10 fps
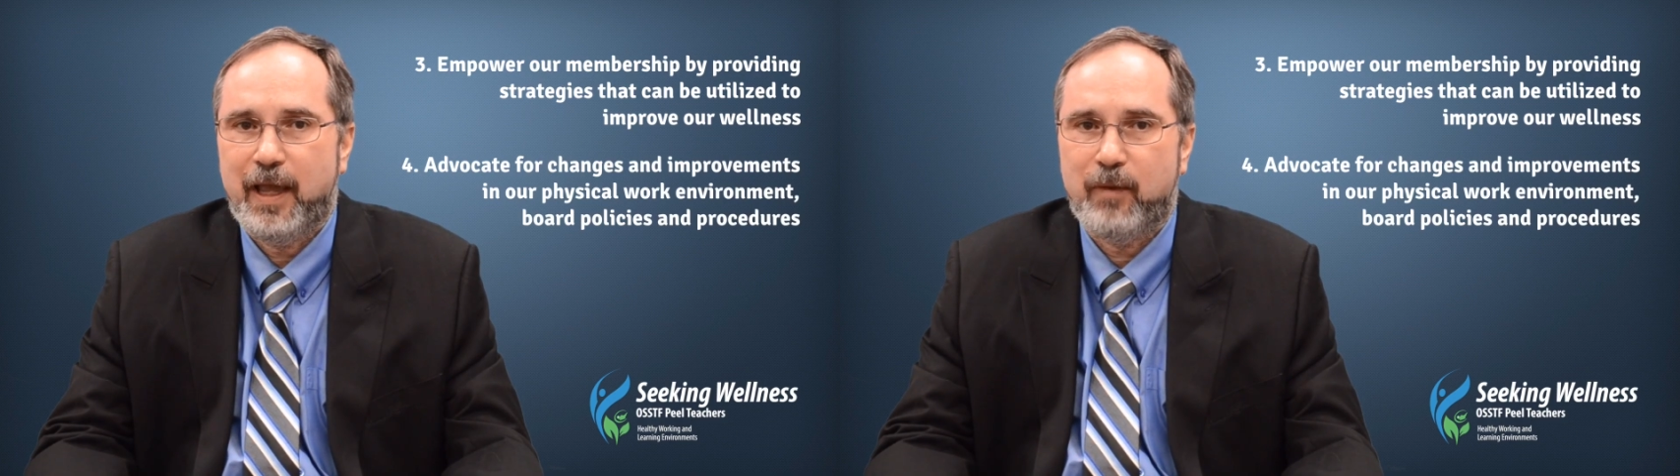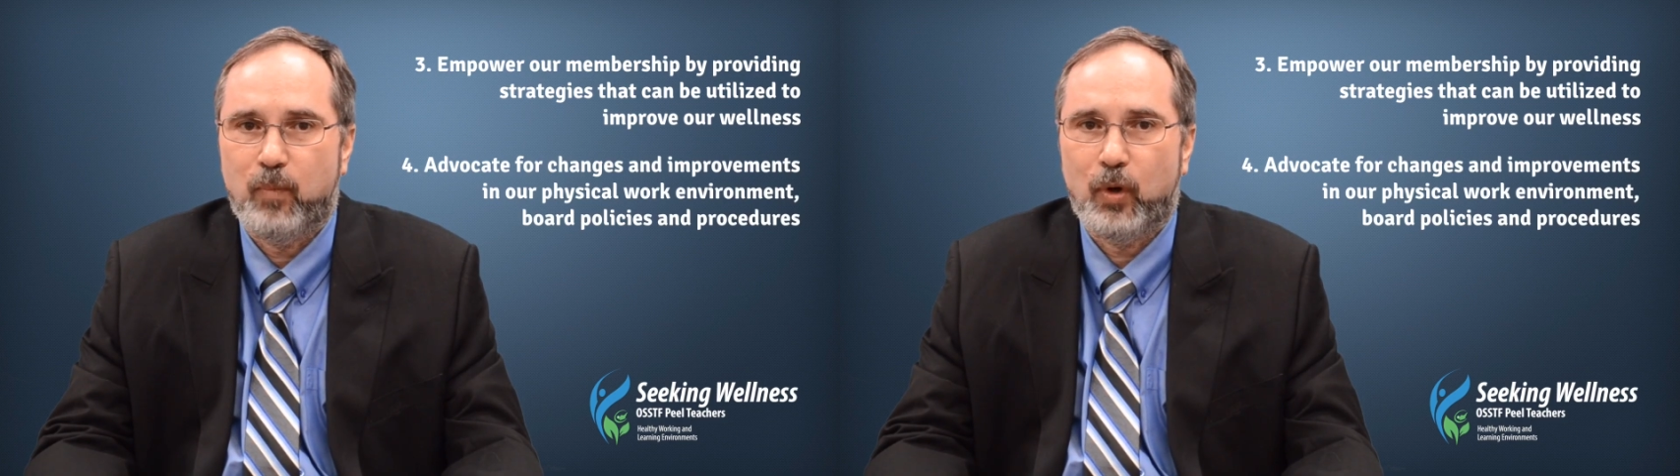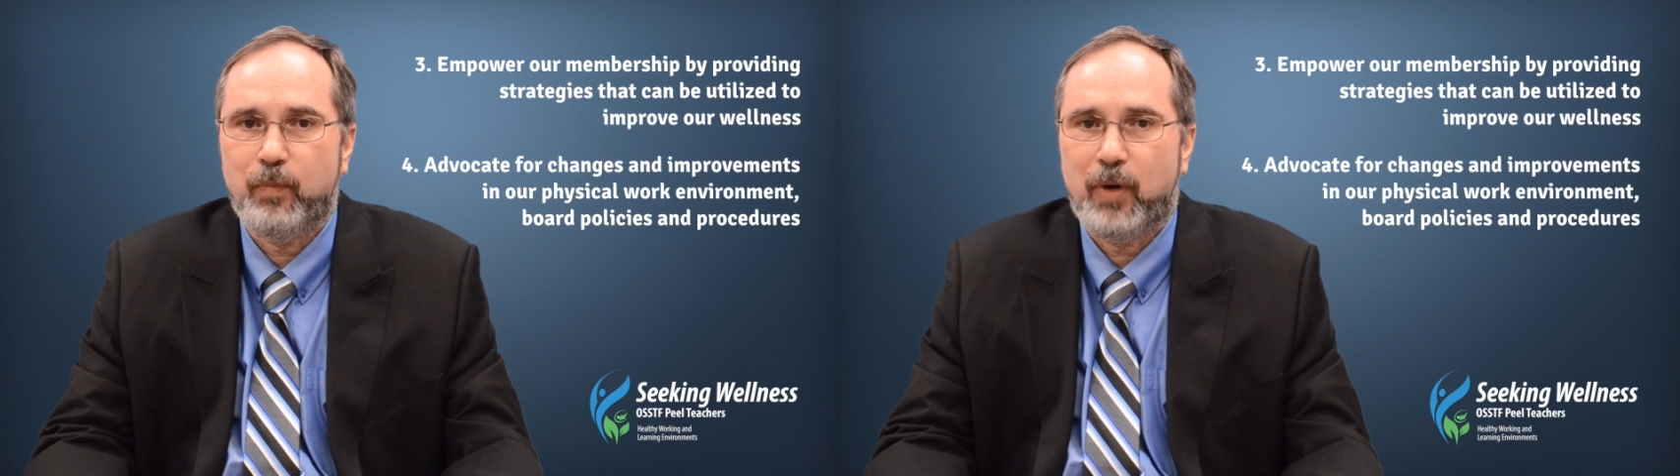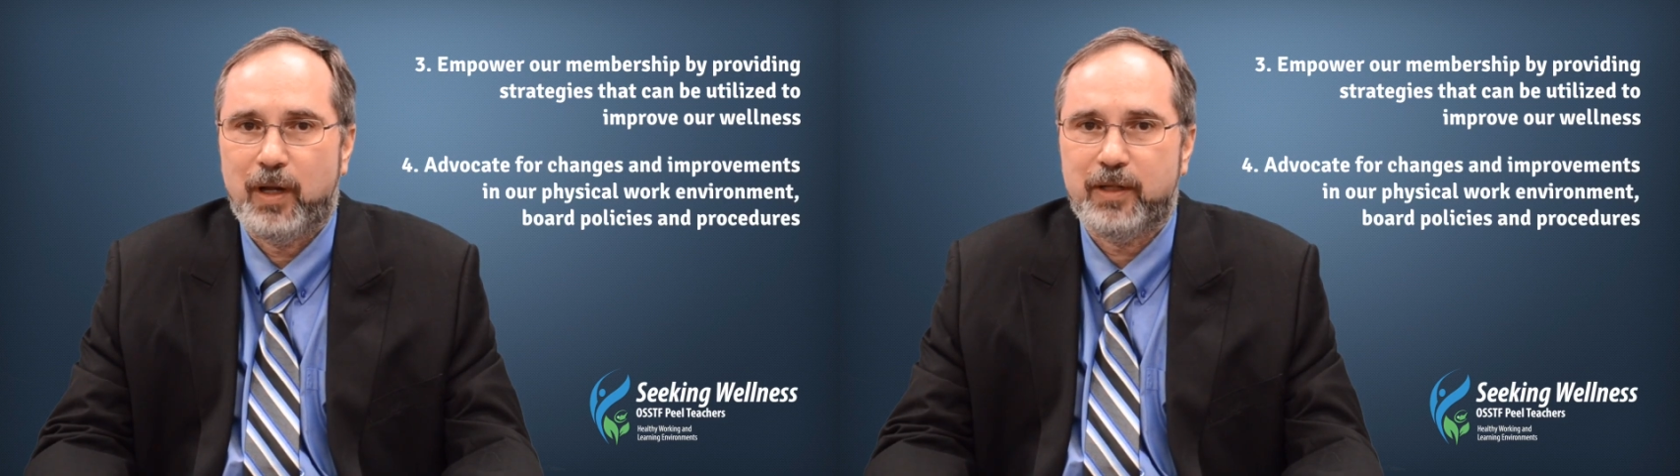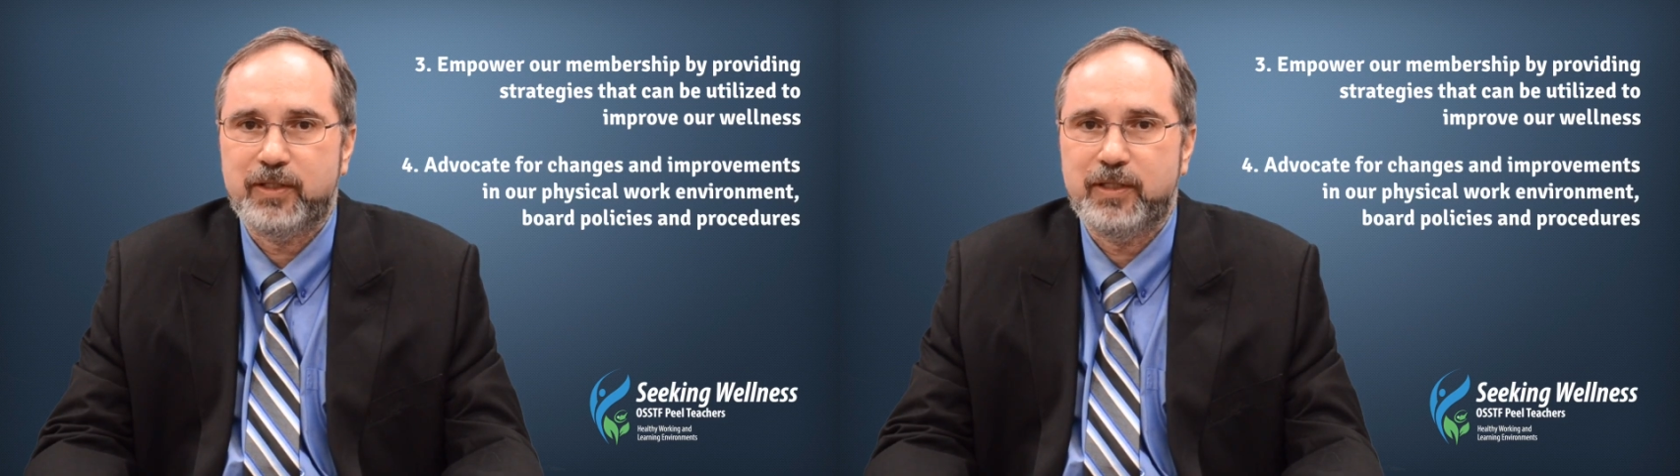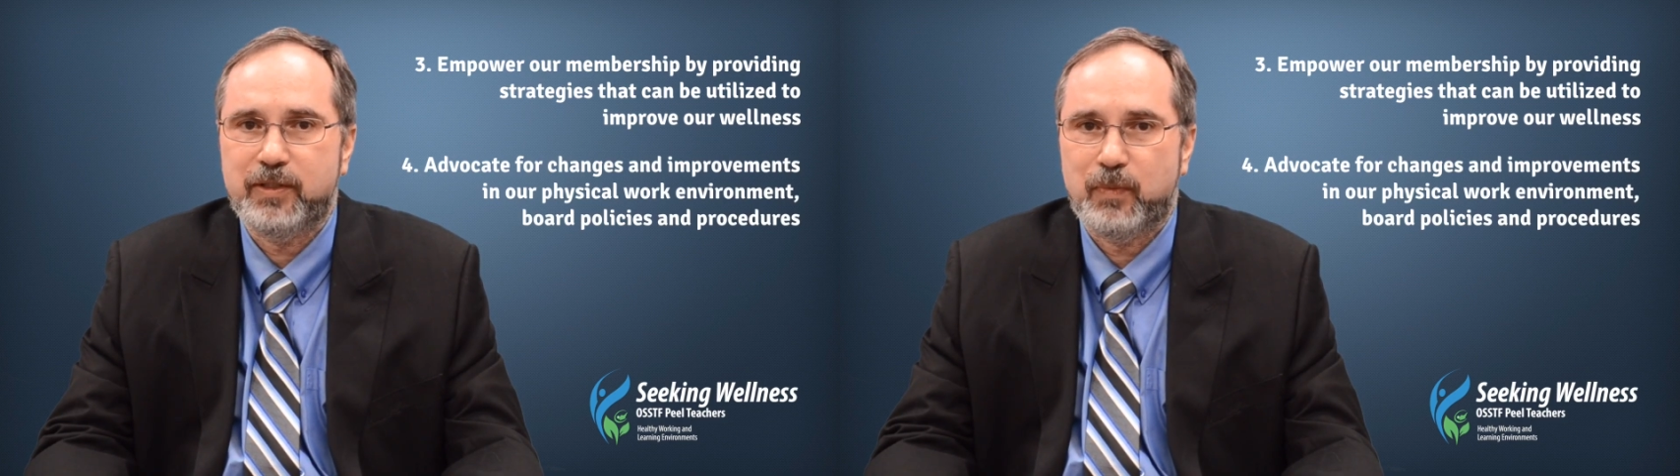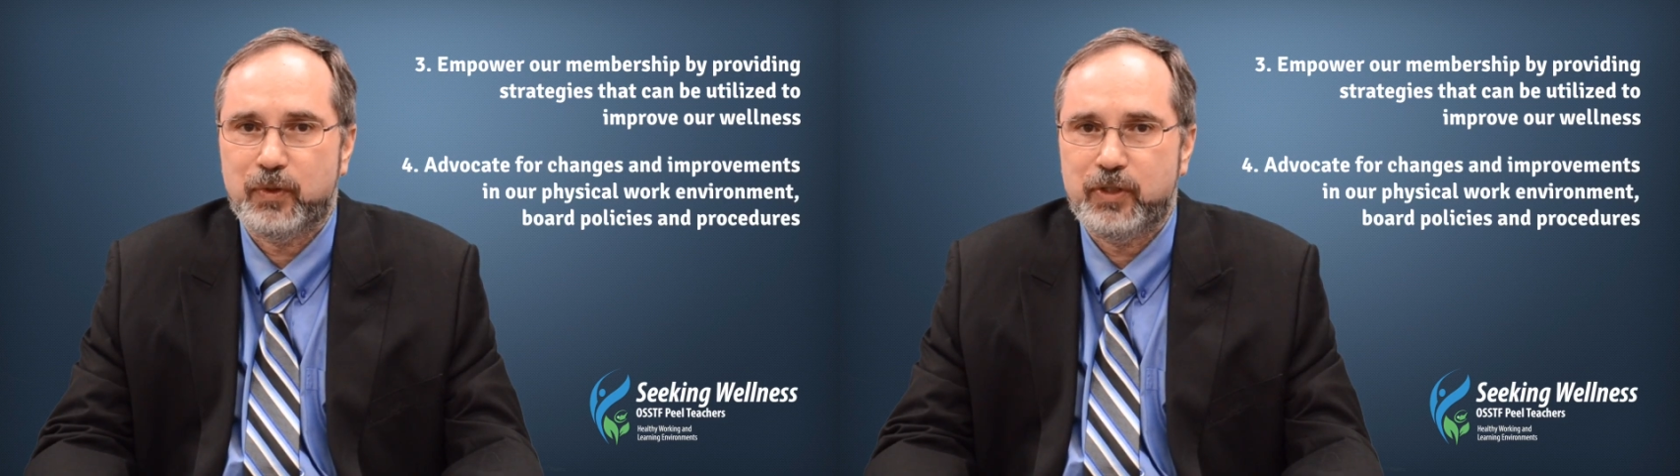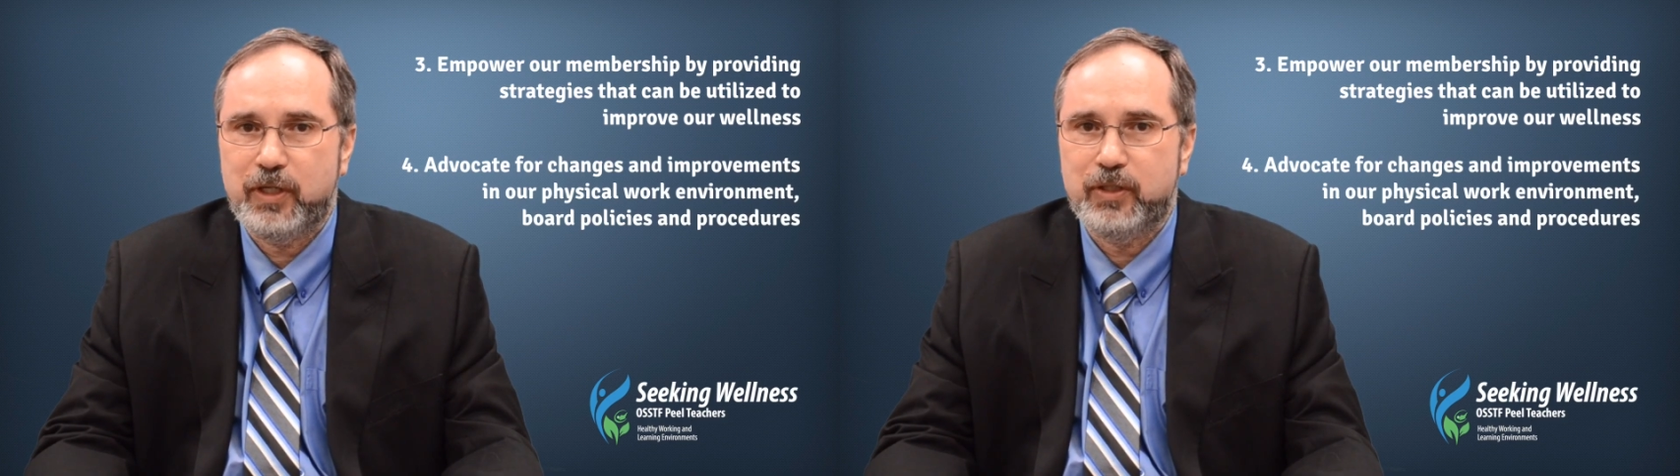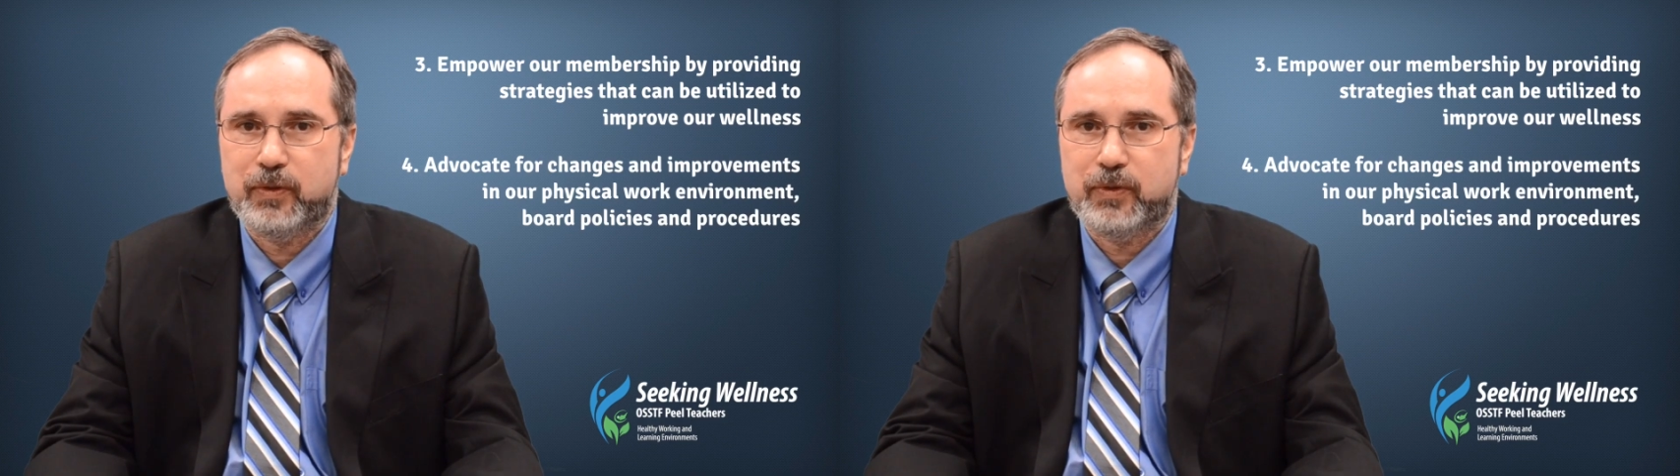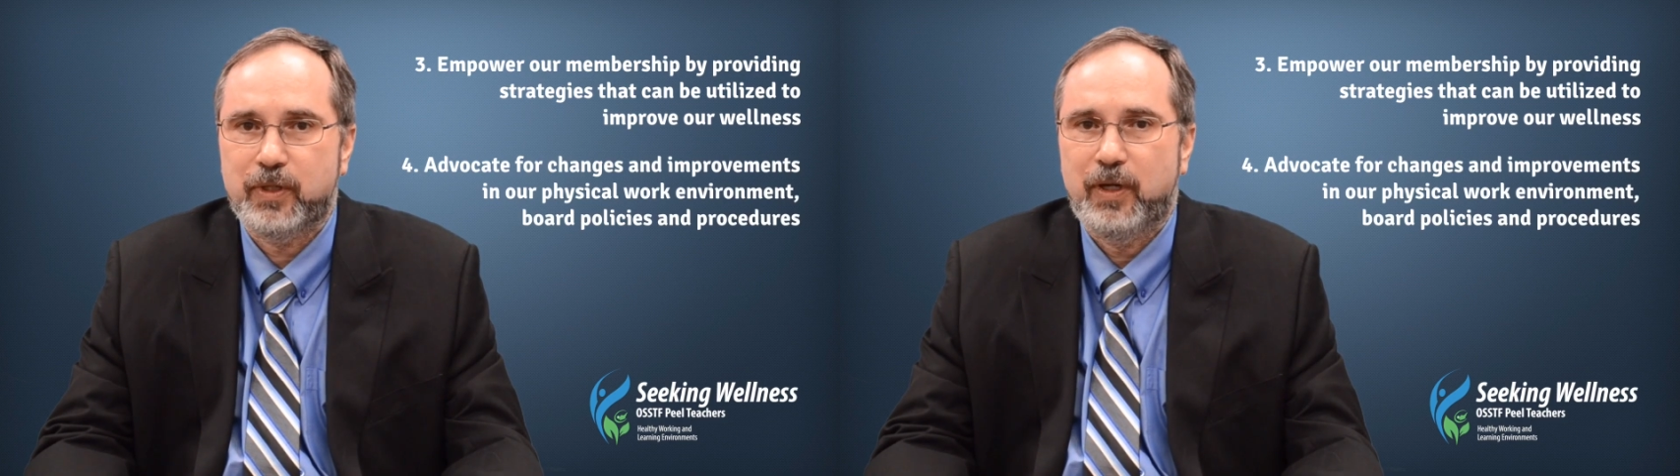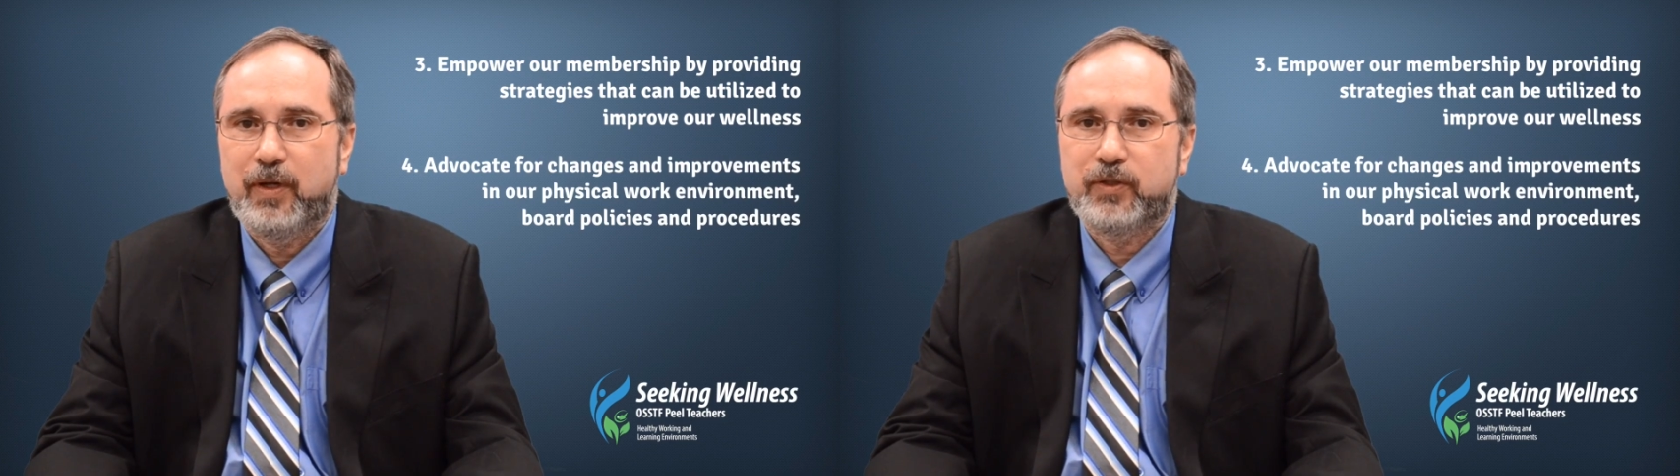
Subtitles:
and board policies and procedures,